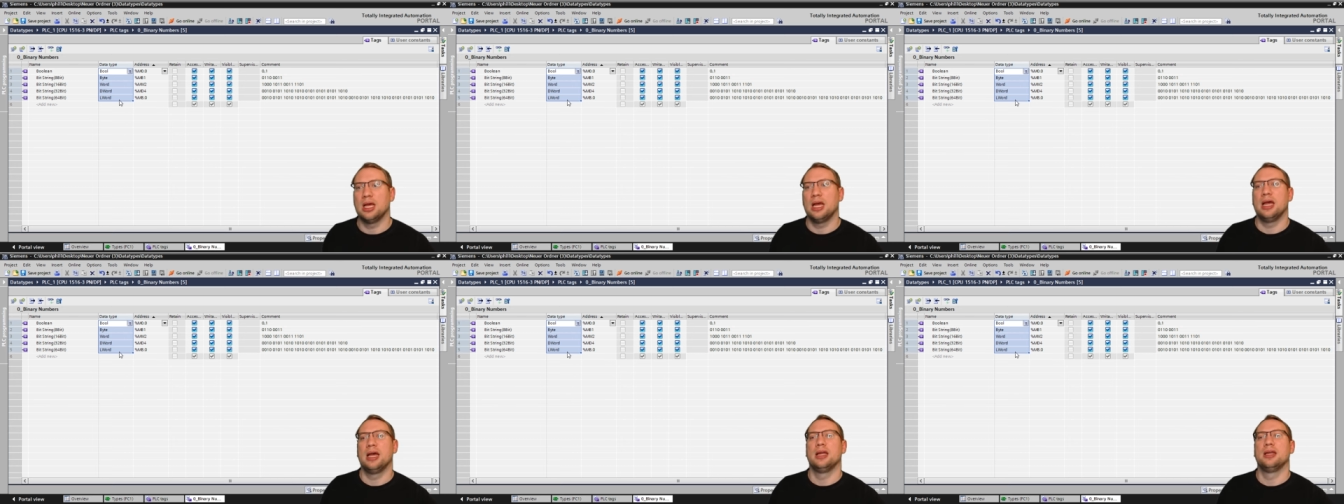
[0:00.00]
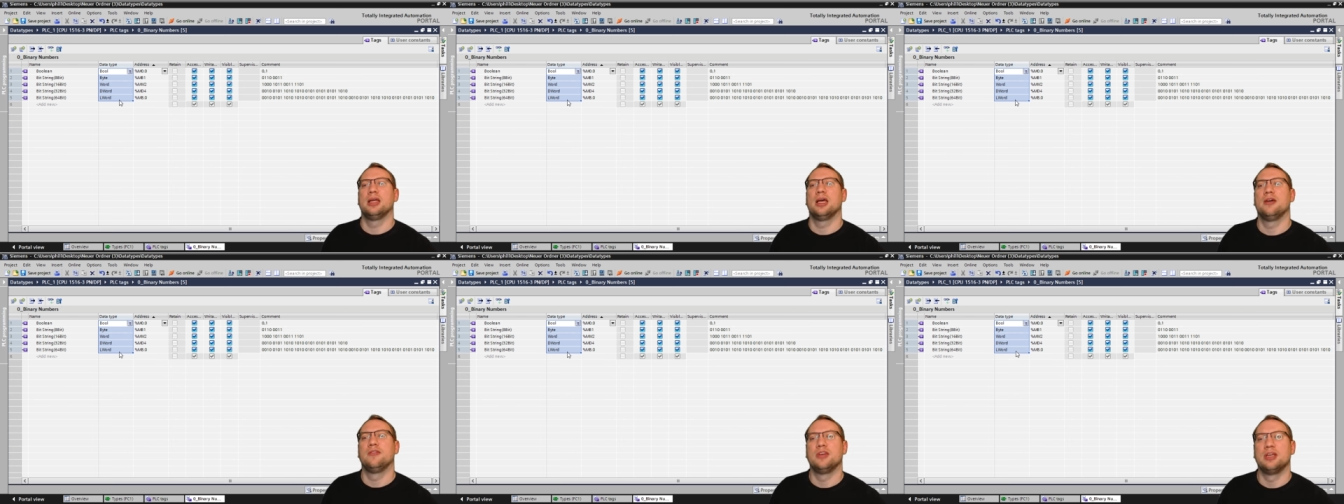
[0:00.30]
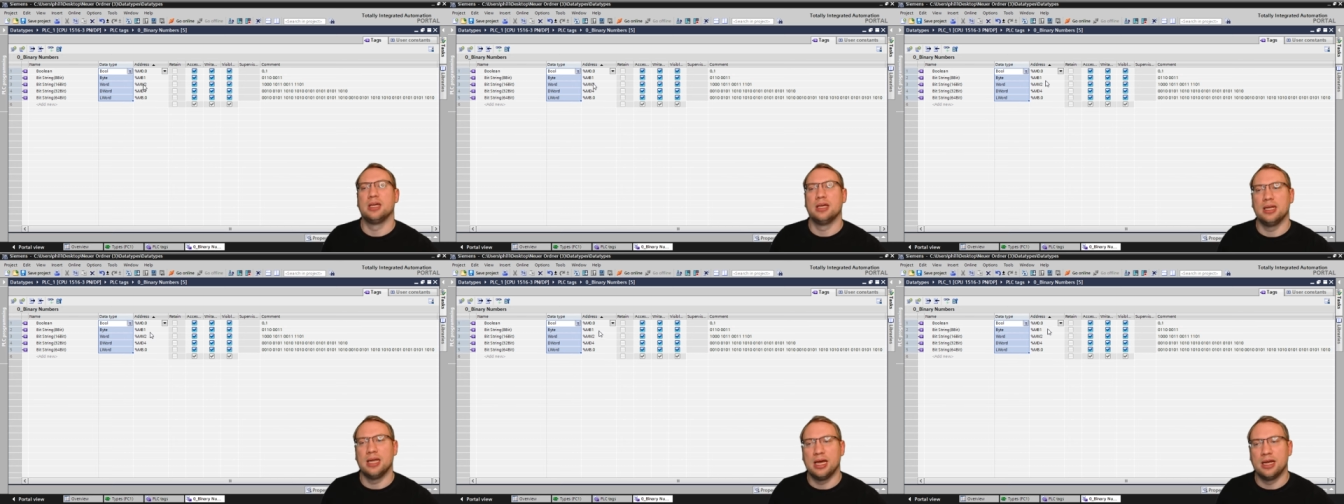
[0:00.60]
and having
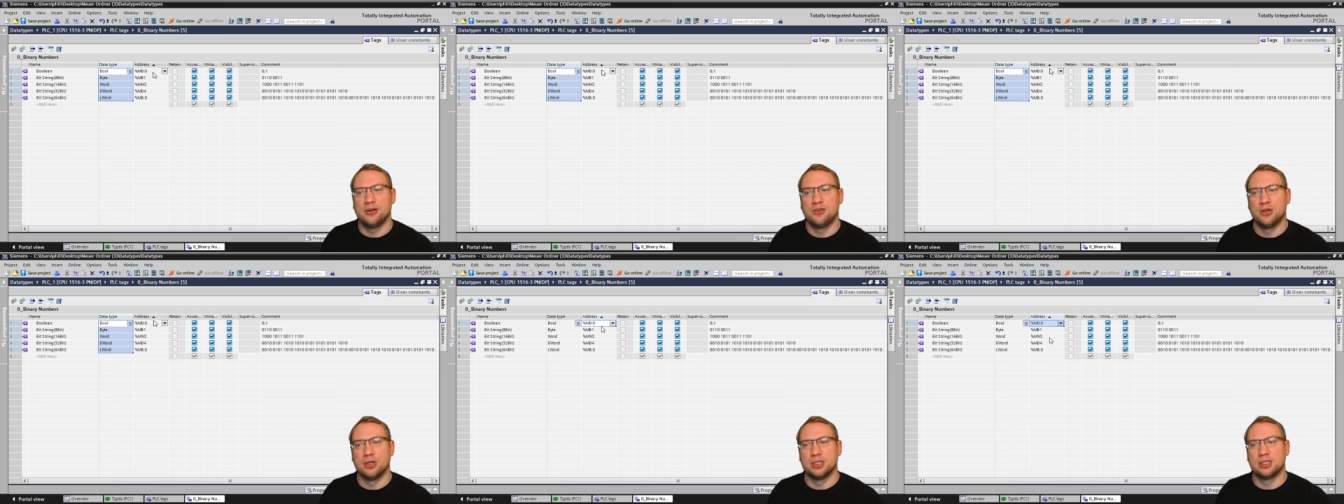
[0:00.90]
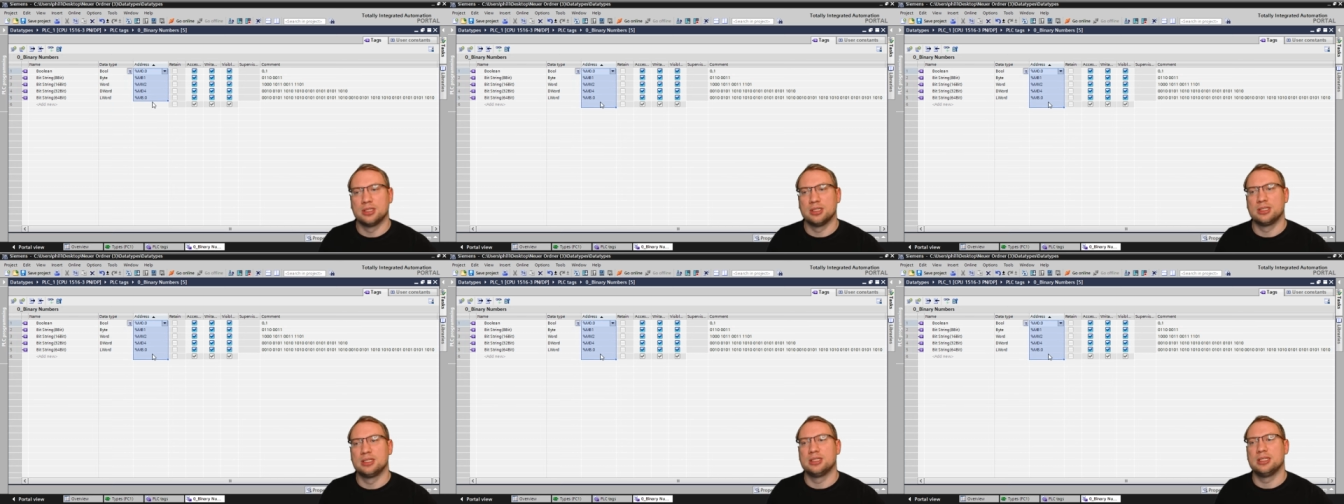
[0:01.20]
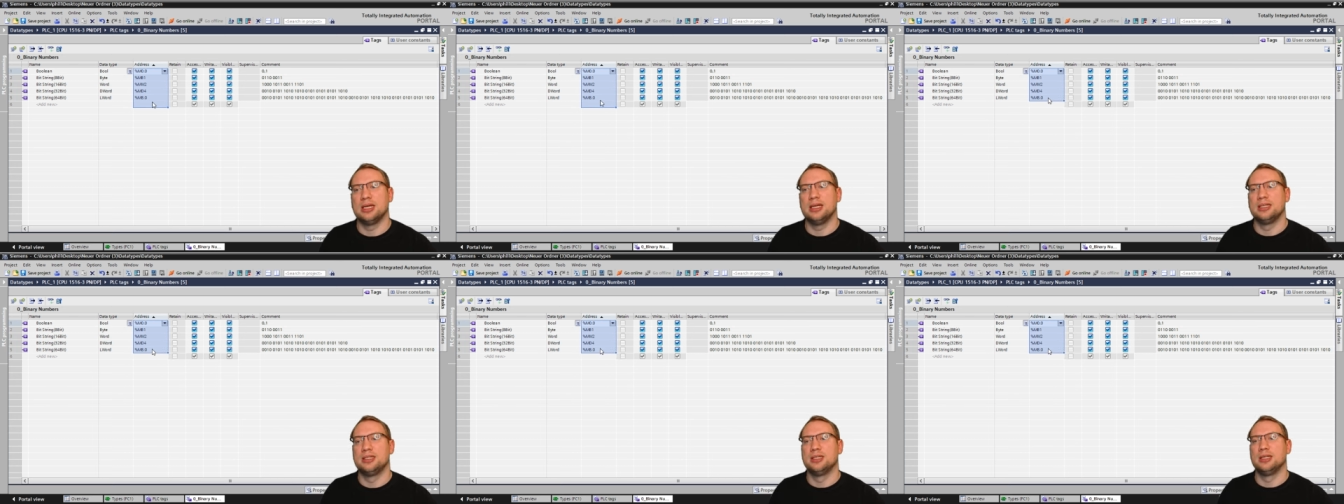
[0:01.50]
an address
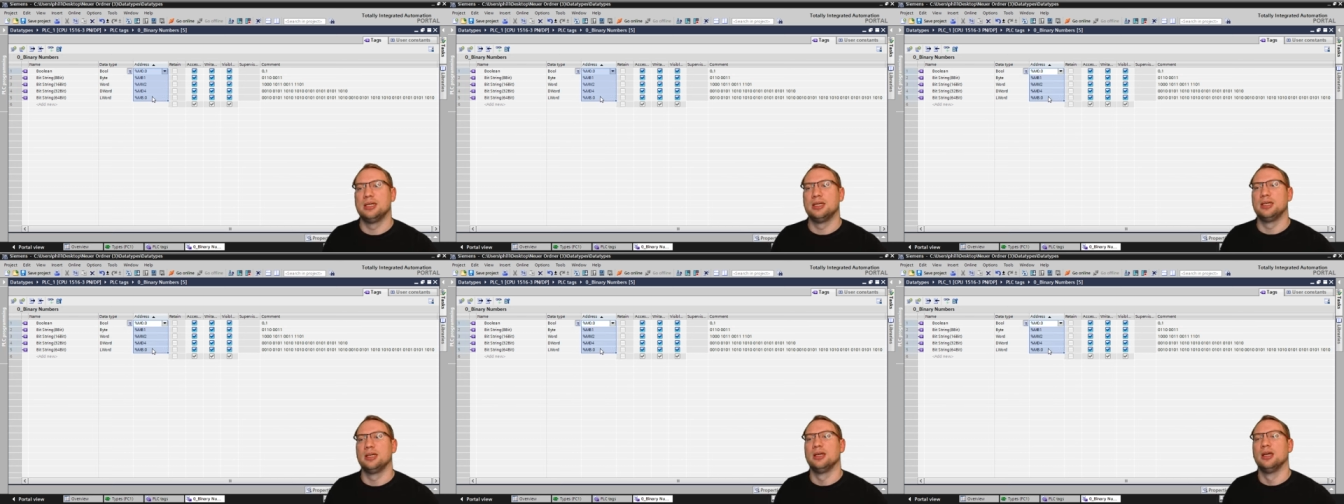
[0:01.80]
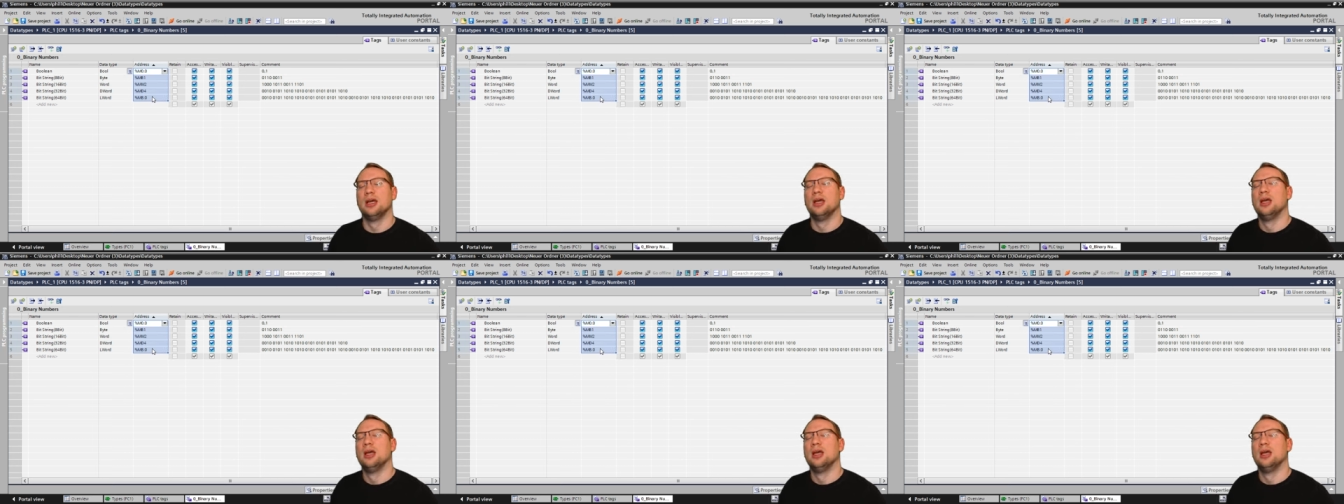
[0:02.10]
stating,